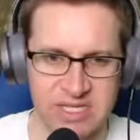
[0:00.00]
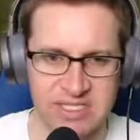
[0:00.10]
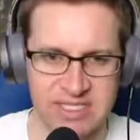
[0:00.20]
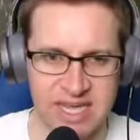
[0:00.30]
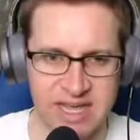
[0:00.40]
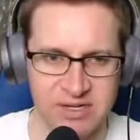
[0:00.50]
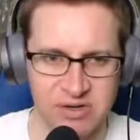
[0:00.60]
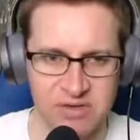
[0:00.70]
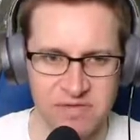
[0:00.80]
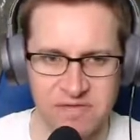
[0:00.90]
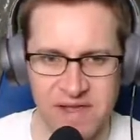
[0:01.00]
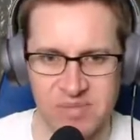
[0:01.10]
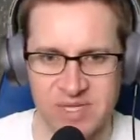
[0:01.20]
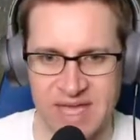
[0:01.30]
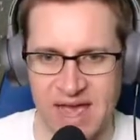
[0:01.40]
standard
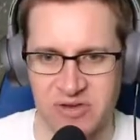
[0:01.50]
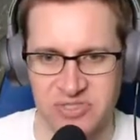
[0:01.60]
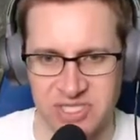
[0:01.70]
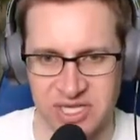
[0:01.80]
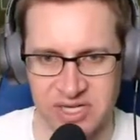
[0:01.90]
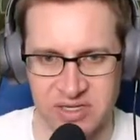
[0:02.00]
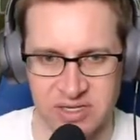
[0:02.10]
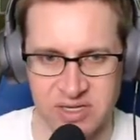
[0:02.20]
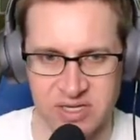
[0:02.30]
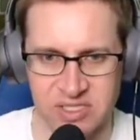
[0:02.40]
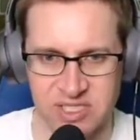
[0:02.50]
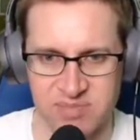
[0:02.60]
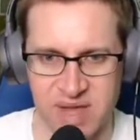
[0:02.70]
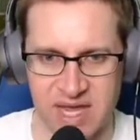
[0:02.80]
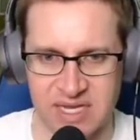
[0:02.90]
family housing just
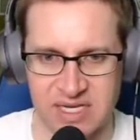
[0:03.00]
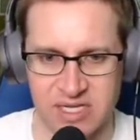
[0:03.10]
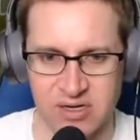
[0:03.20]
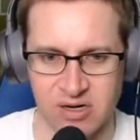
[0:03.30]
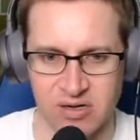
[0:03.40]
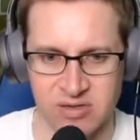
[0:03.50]
back in here.